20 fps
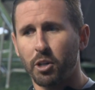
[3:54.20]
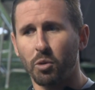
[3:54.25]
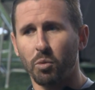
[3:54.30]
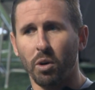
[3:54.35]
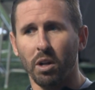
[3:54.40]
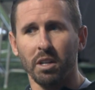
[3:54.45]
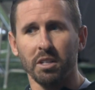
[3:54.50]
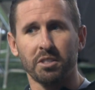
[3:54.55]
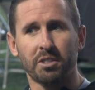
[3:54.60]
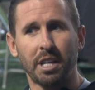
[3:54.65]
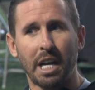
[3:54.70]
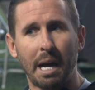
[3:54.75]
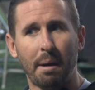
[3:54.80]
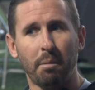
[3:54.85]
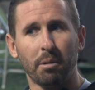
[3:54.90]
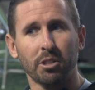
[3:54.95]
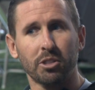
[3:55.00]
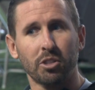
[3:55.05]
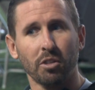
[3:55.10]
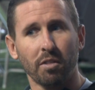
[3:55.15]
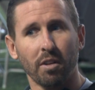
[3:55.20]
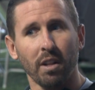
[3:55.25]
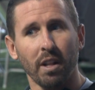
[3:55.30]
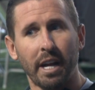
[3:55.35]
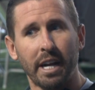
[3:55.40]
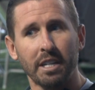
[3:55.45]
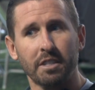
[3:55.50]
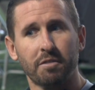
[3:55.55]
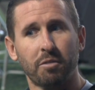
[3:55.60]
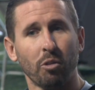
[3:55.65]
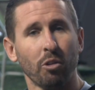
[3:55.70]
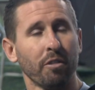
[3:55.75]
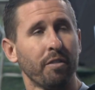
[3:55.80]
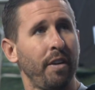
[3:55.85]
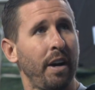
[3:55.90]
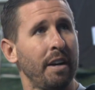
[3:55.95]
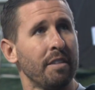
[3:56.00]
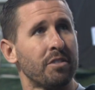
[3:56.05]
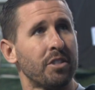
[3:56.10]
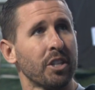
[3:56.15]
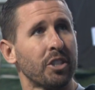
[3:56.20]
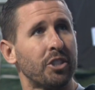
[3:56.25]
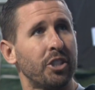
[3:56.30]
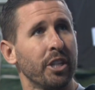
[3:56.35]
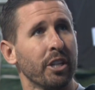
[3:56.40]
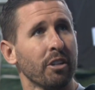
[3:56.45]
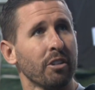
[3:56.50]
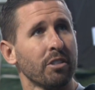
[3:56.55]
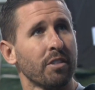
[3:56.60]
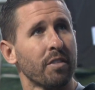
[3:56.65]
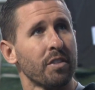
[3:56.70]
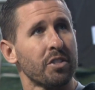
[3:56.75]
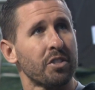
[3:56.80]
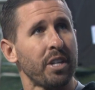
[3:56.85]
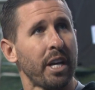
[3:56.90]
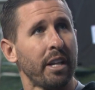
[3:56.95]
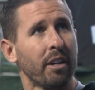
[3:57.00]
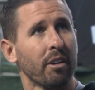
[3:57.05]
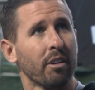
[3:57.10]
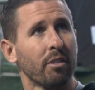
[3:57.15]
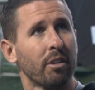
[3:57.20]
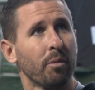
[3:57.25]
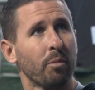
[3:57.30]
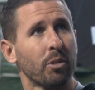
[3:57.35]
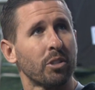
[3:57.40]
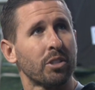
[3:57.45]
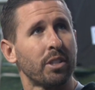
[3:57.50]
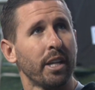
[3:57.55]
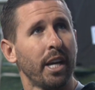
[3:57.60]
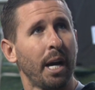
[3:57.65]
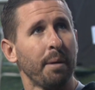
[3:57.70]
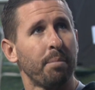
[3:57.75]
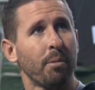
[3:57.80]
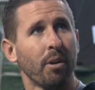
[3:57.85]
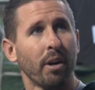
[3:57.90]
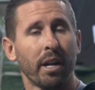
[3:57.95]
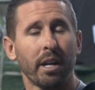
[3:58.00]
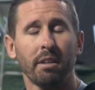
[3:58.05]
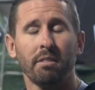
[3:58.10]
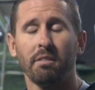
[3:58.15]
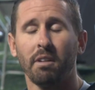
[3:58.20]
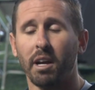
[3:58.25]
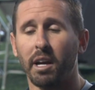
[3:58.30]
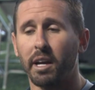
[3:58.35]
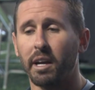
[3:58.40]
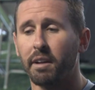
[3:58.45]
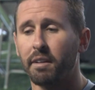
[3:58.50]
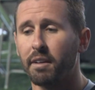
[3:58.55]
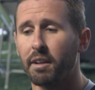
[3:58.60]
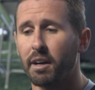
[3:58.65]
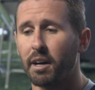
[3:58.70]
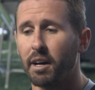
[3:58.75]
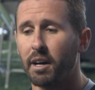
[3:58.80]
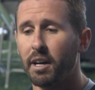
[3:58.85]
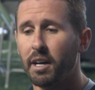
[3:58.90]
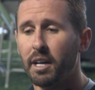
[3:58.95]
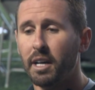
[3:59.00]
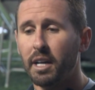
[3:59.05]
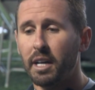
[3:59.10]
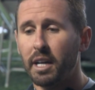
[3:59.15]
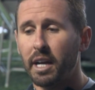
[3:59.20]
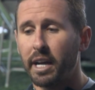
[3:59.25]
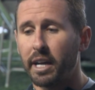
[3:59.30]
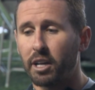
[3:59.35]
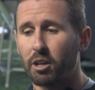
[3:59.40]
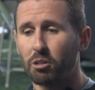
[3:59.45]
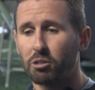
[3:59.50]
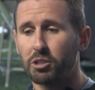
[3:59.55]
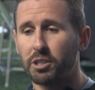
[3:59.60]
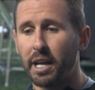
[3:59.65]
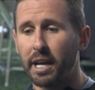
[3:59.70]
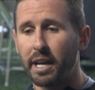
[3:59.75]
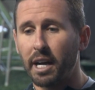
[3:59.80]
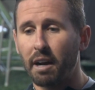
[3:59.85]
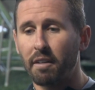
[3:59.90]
well established over the last 4 or 5, 6 years of the standard in which they operate. And Coach Day,